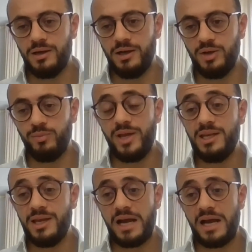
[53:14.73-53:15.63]
in
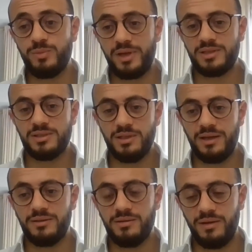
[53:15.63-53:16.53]
many aspects
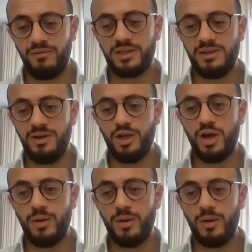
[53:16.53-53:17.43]
that effectively
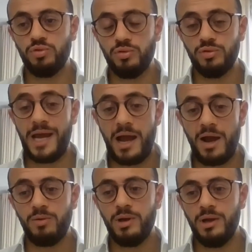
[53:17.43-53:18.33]
up to
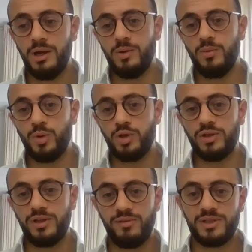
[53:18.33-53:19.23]
now we were
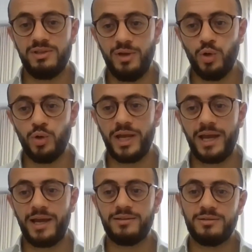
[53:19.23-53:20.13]
not effectively
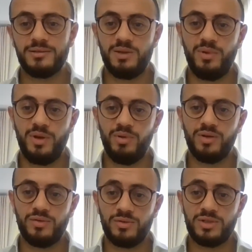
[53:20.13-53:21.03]
looking at, simply
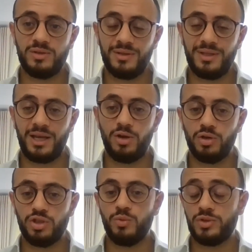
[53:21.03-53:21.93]
because
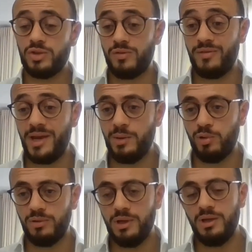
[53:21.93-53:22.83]
technology was not
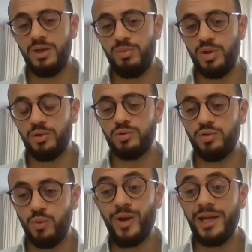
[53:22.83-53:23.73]
available beyond
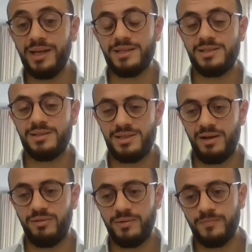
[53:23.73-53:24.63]
the willingness
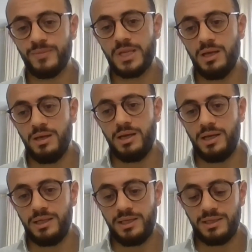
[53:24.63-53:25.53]
itself.
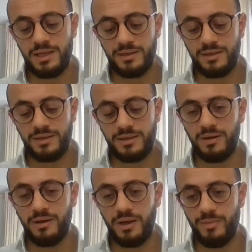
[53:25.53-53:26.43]
And I think that
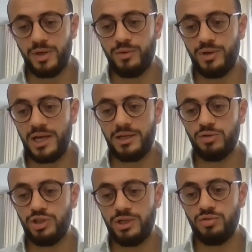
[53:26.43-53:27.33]
green
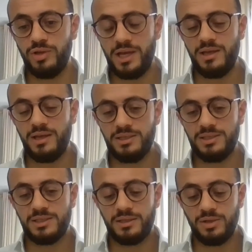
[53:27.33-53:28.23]
hydrogen today
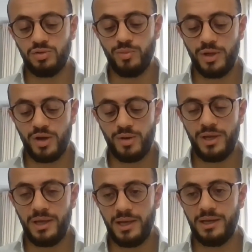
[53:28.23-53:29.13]
is starting to become
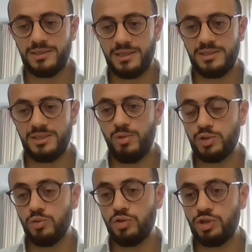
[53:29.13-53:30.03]
a sensible
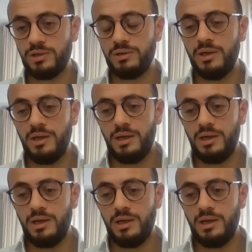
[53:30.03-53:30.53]
solution